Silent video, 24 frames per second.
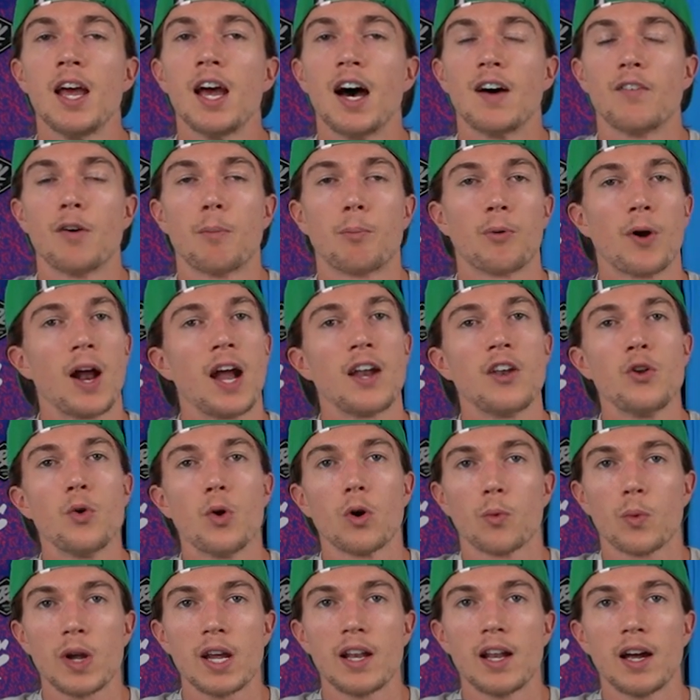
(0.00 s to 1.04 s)
of a brand new
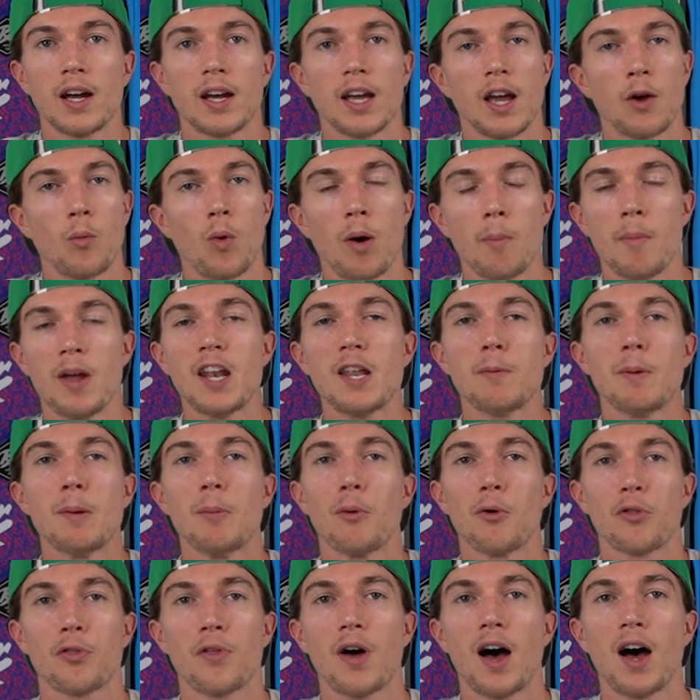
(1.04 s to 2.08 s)
arena and what many
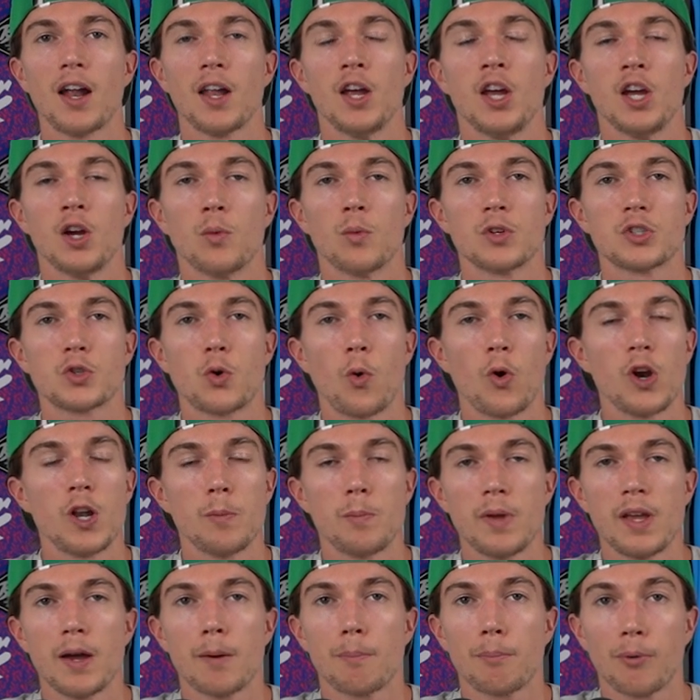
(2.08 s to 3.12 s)
people thought was going to
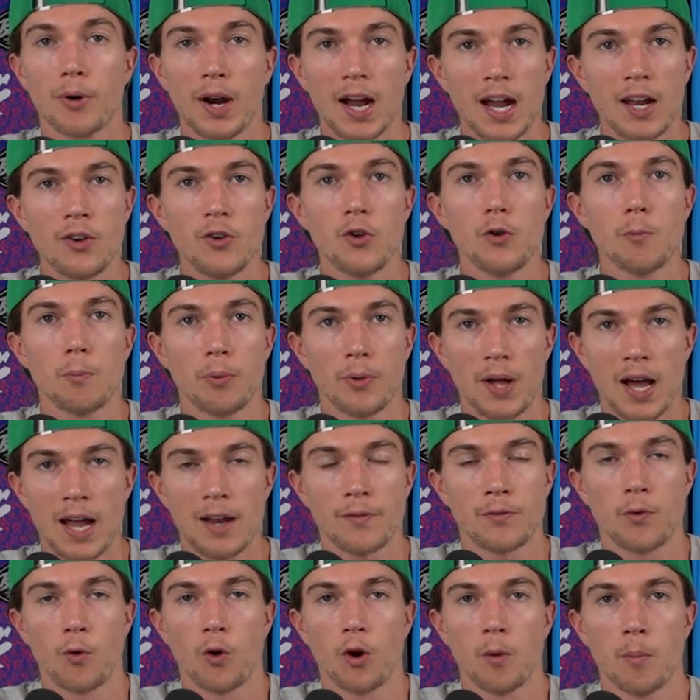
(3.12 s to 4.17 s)
be a brand new
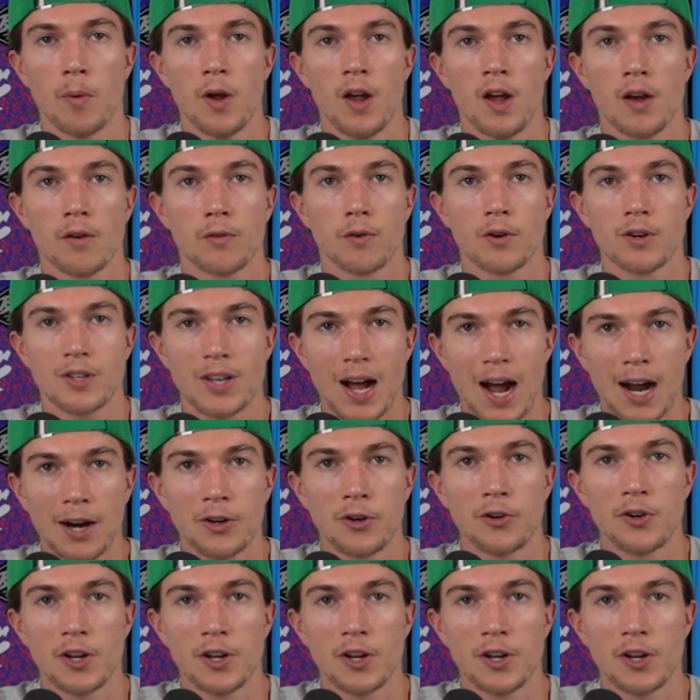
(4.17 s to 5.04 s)
platform for Dr.